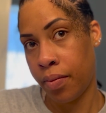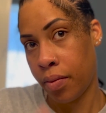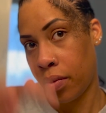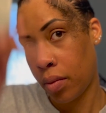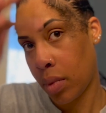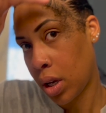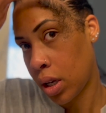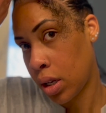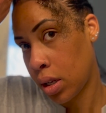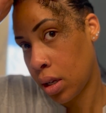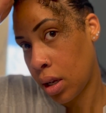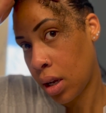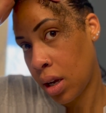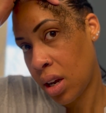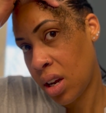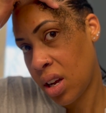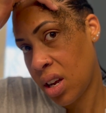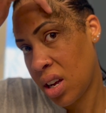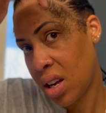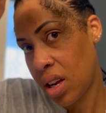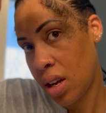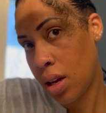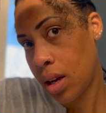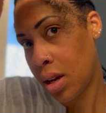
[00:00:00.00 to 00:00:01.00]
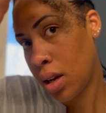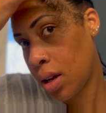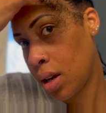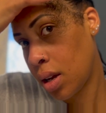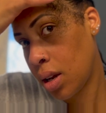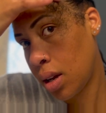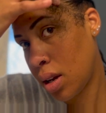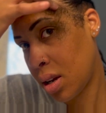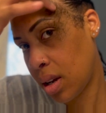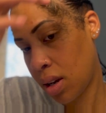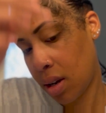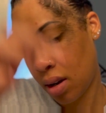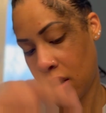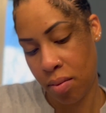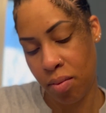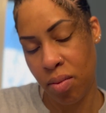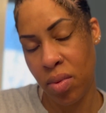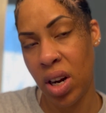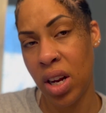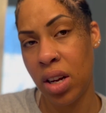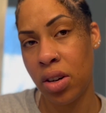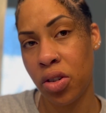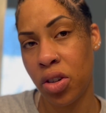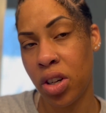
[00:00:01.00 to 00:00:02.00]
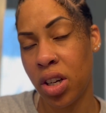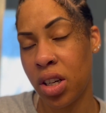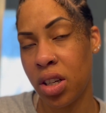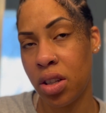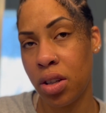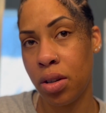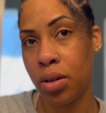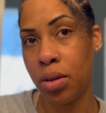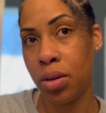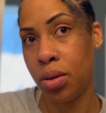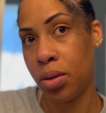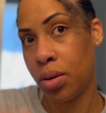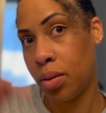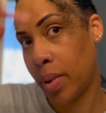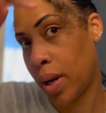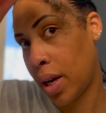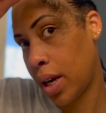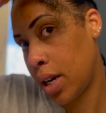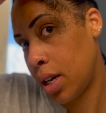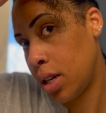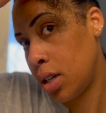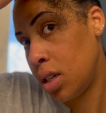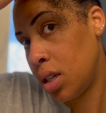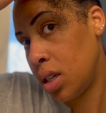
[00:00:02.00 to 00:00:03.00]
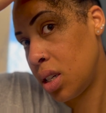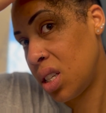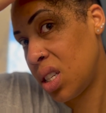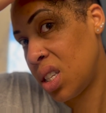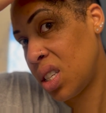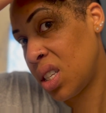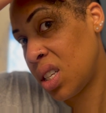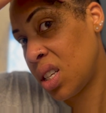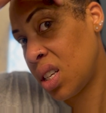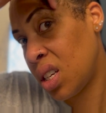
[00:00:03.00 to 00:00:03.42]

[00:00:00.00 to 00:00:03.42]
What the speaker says: Because I'm not trying to lose my edges.